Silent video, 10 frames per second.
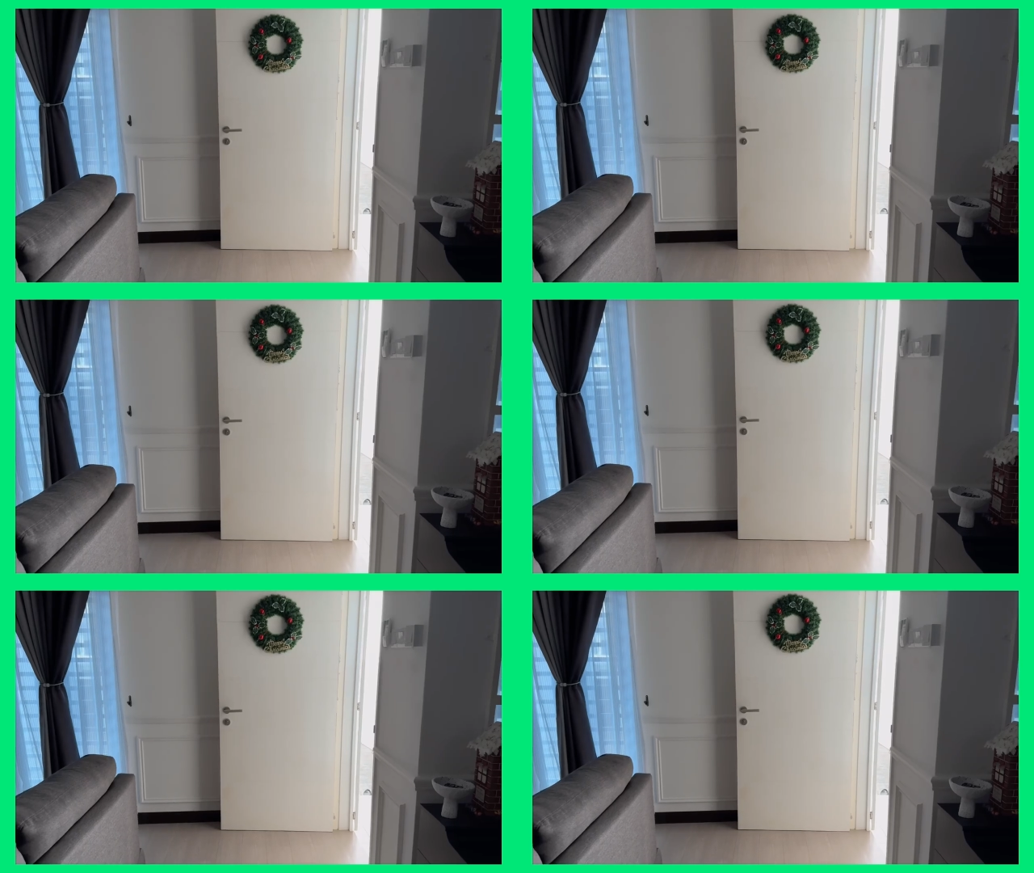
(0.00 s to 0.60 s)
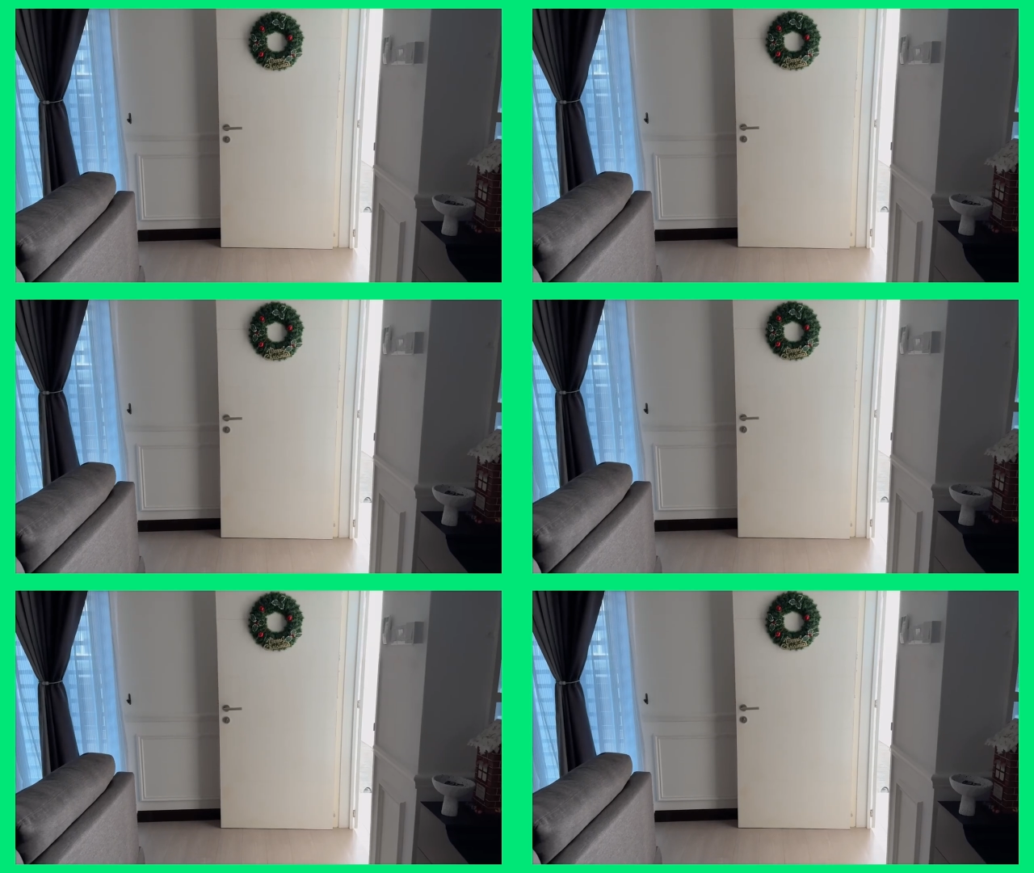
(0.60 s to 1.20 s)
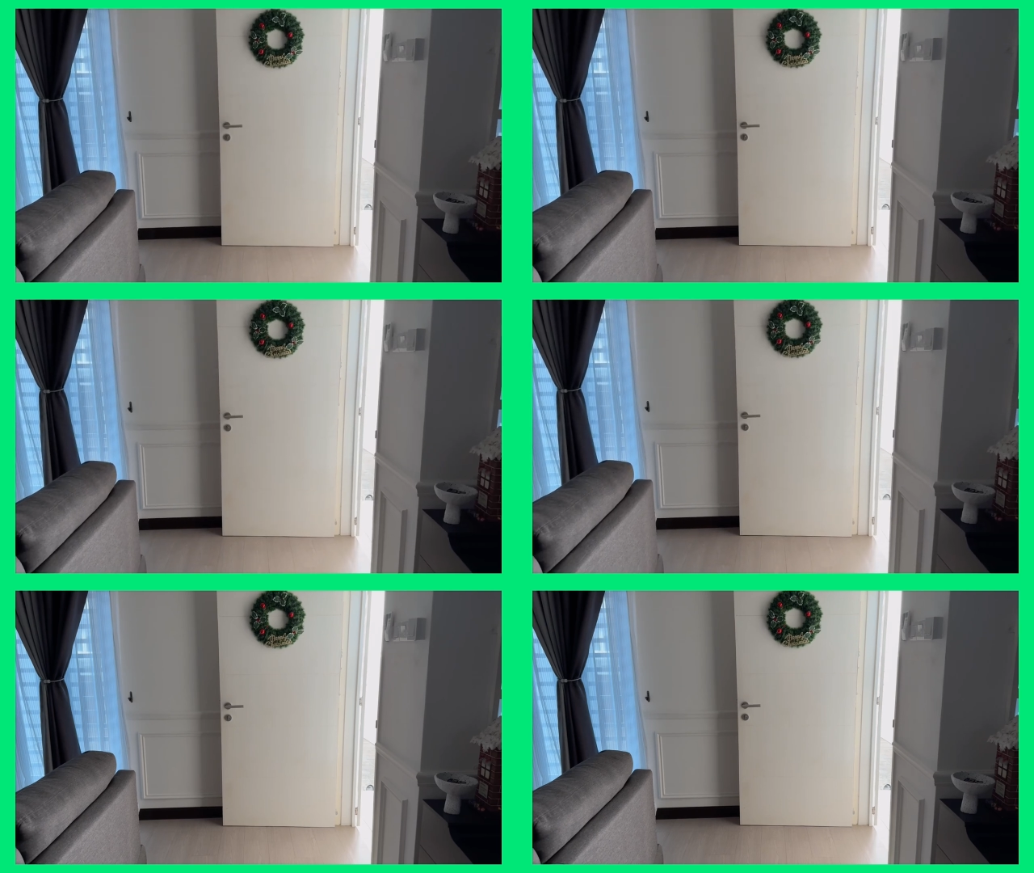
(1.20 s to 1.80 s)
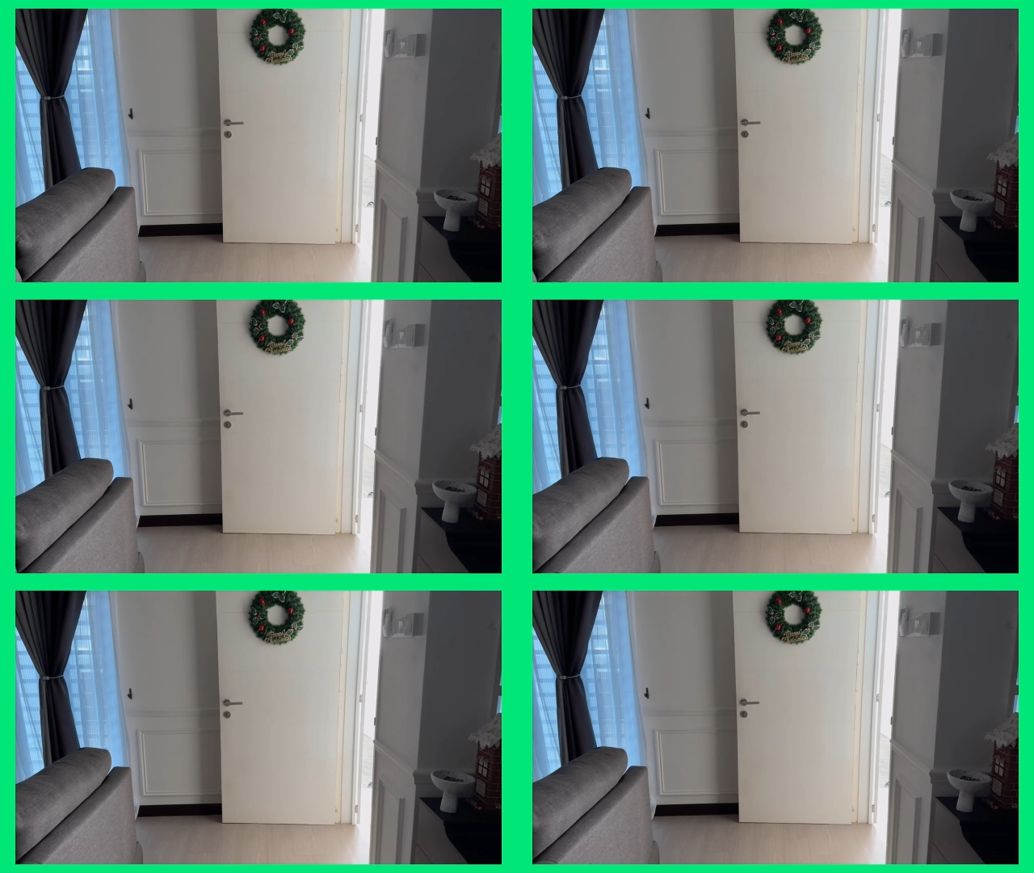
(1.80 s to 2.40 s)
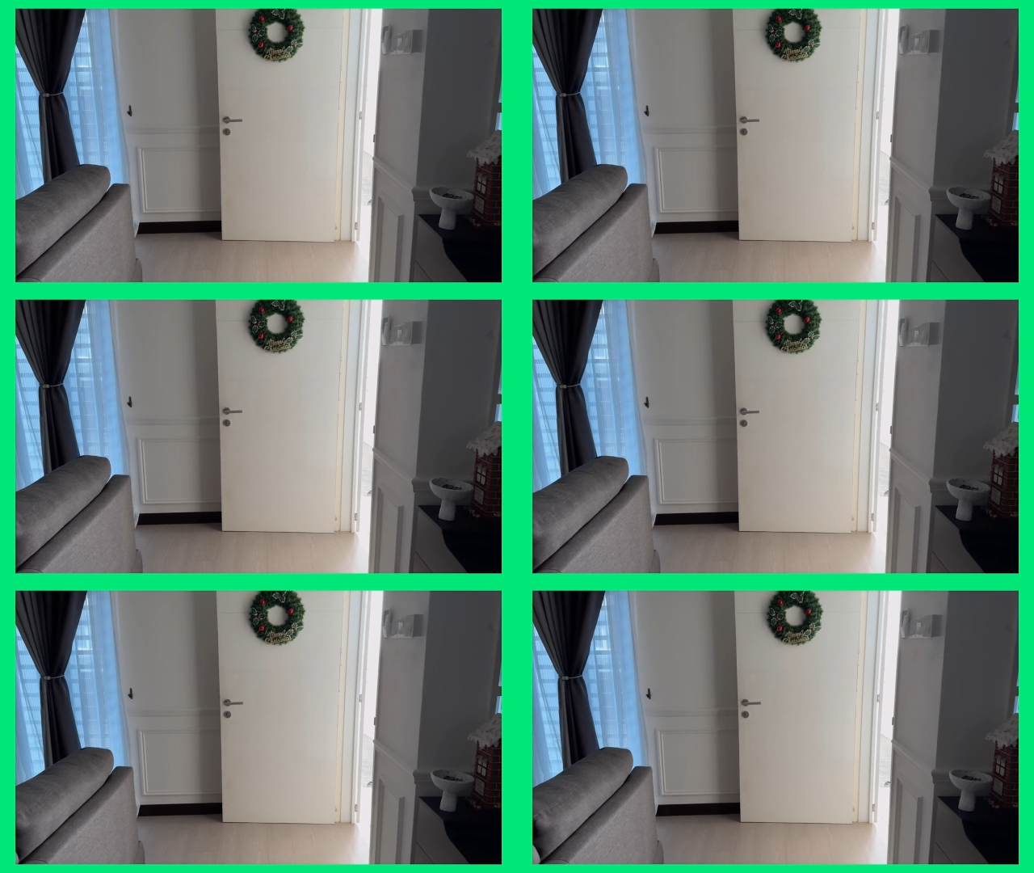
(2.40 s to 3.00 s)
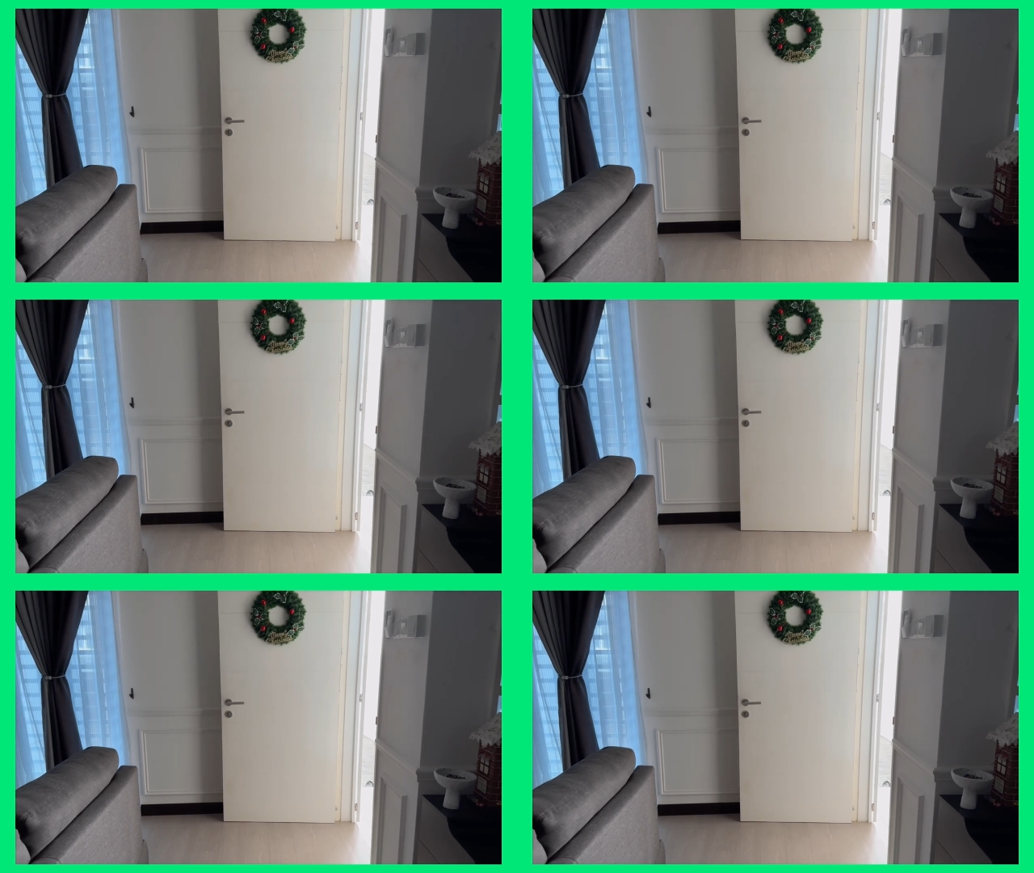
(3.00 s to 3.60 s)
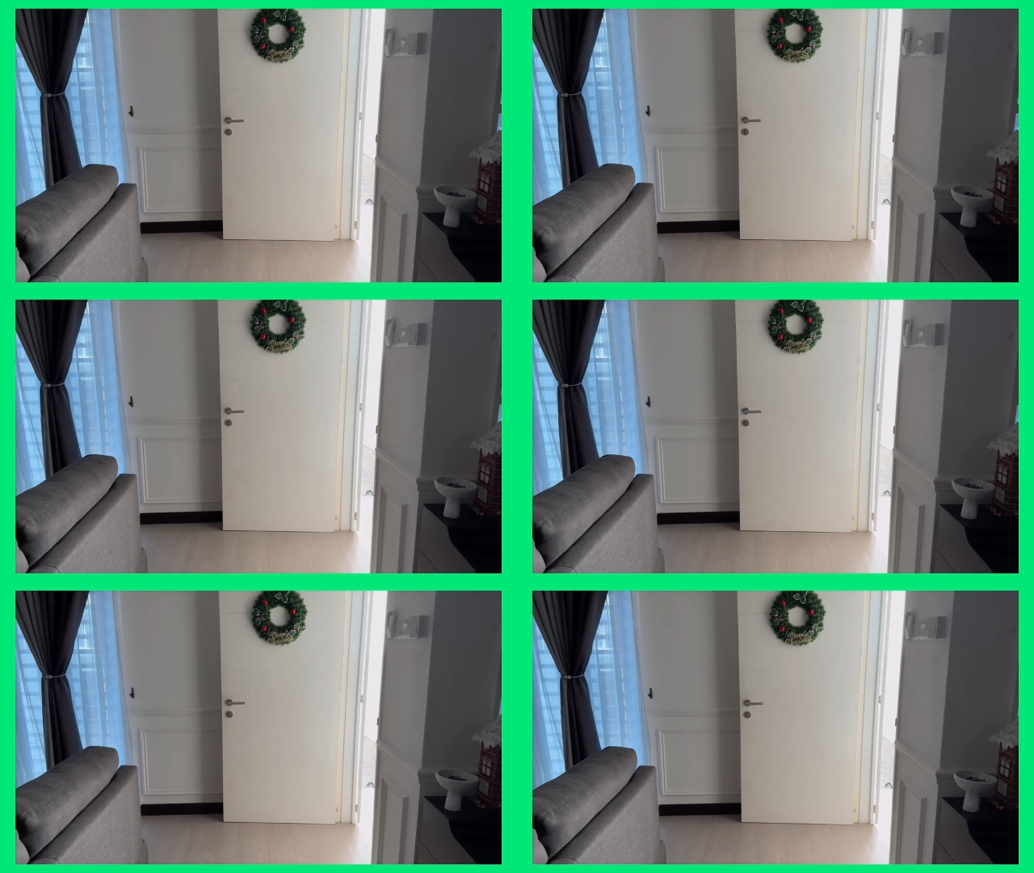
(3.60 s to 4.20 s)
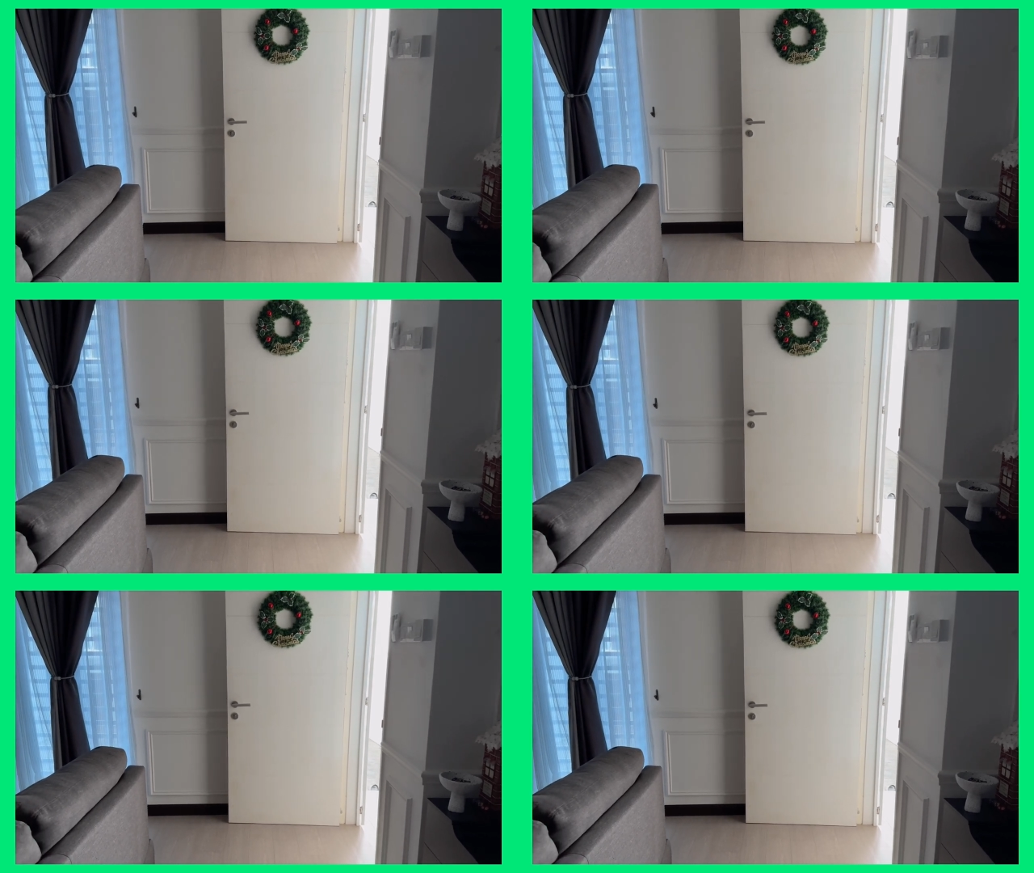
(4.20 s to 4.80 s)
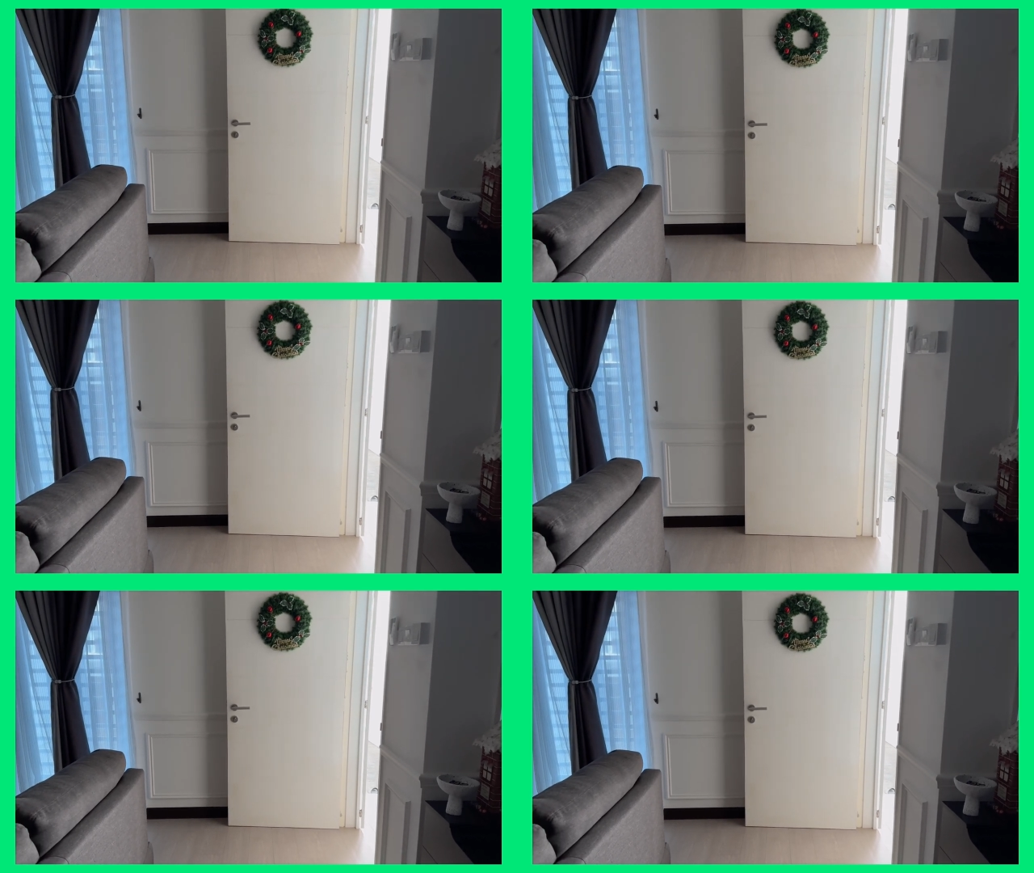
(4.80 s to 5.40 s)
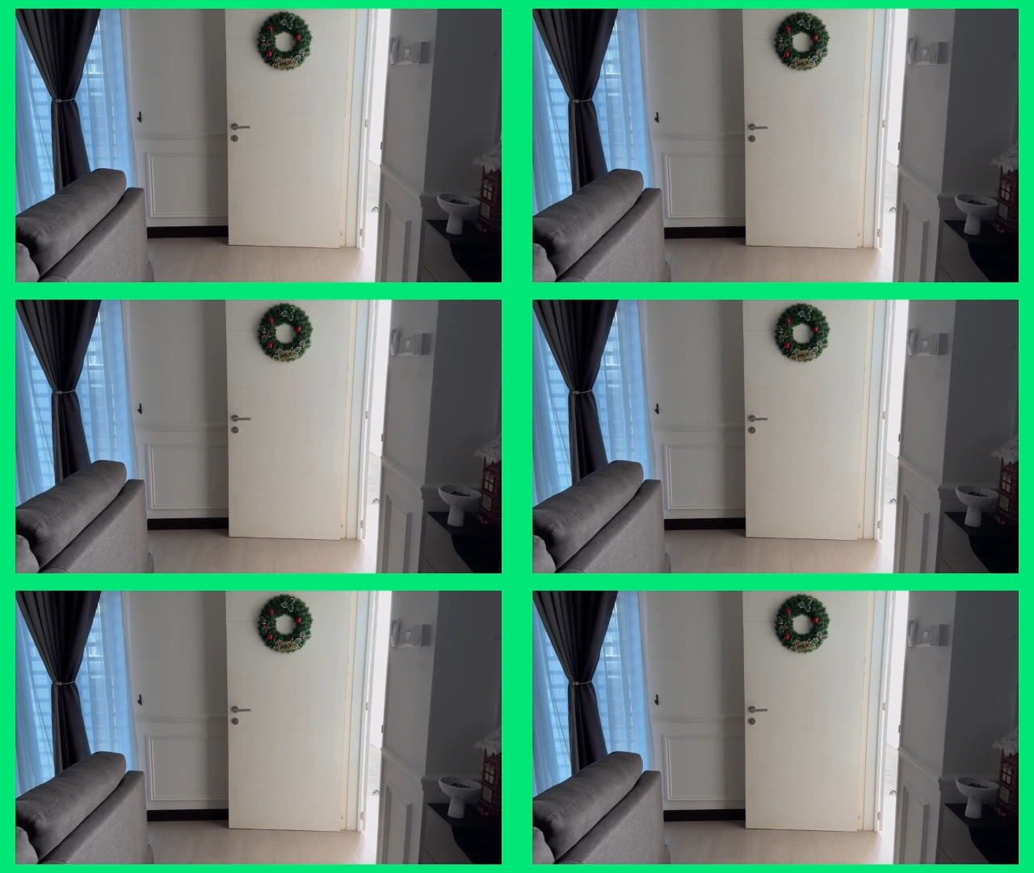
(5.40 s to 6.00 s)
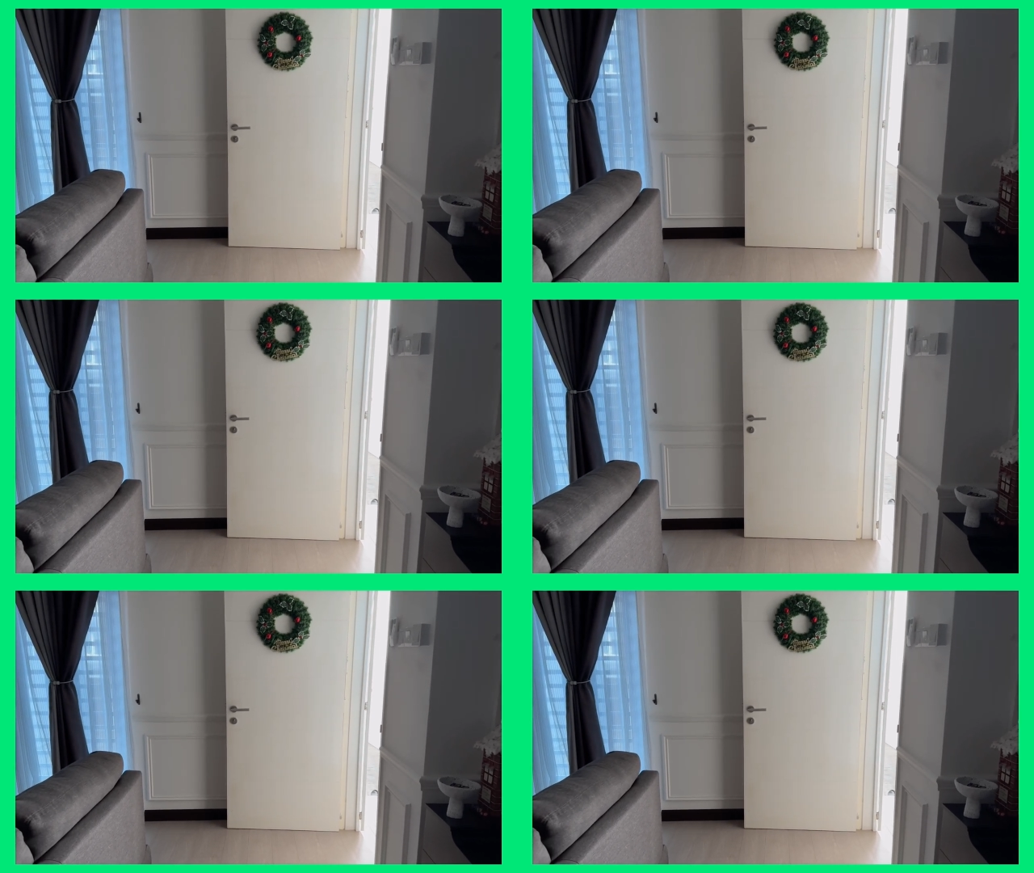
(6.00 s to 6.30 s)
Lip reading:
(no speaker visible)